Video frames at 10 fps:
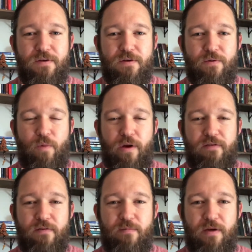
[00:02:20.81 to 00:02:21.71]
what does
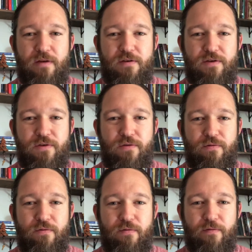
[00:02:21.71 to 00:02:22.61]
it mean to
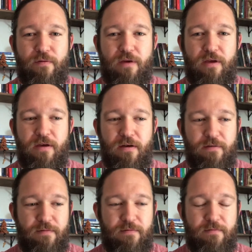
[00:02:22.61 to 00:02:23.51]
forgive?